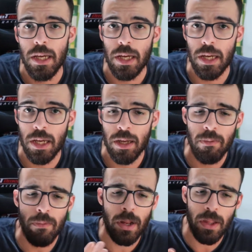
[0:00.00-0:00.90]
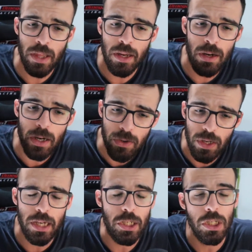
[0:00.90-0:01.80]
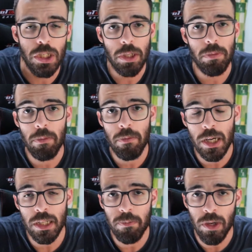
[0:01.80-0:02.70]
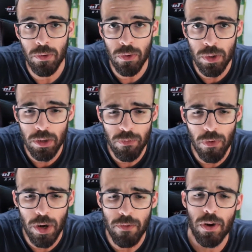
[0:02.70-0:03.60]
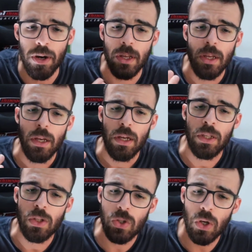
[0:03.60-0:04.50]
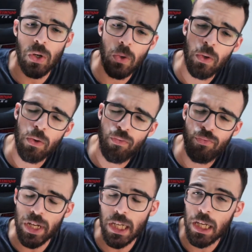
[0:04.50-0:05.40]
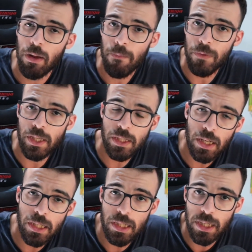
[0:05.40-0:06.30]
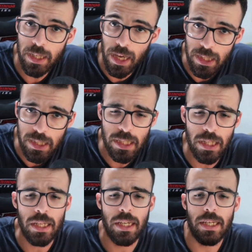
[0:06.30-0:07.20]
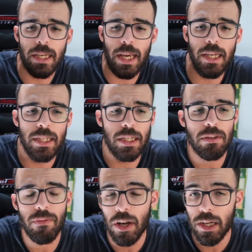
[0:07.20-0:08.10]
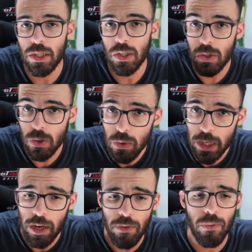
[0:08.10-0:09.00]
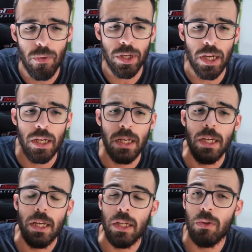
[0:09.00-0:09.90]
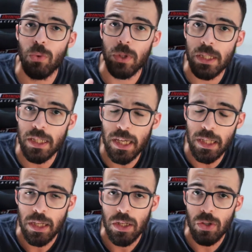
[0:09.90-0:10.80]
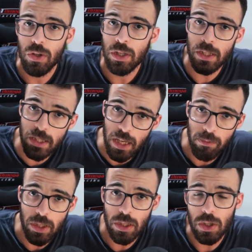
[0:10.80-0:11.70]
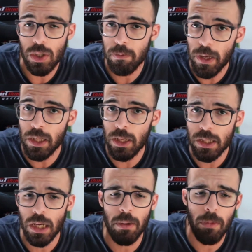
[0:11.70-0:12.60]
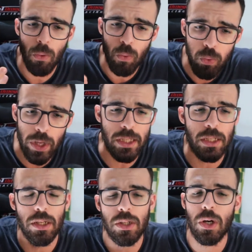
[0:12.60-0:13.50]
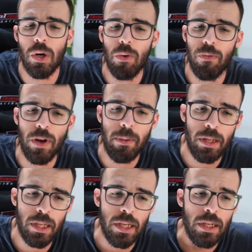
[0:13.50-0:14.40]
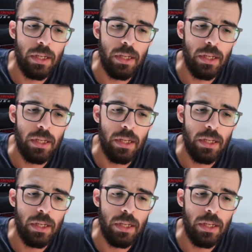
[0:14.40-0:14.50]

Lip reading: their relationship might be ruined forever. And so Rick decides to cancel Katie's flight to California and to instead attempt to spend the time with the whole family